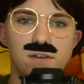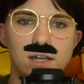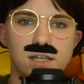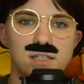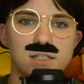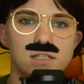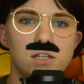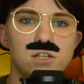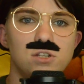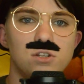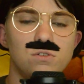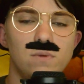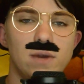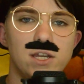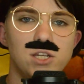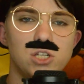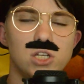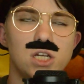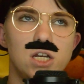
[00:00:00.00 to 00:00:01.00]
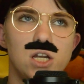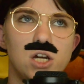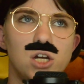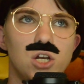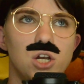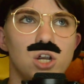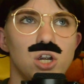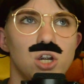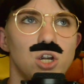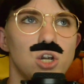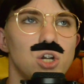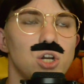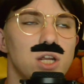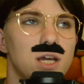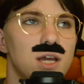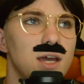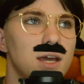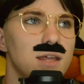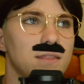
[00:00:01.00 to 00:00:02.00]
a situation
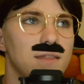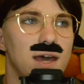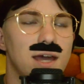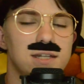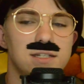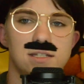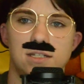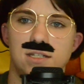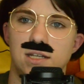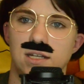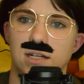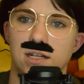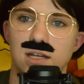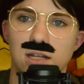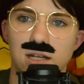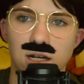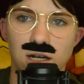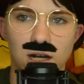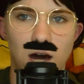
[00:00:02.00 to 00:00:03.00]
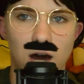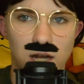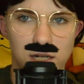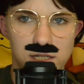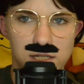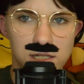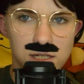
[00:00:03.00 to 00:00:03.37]
occurred that did not.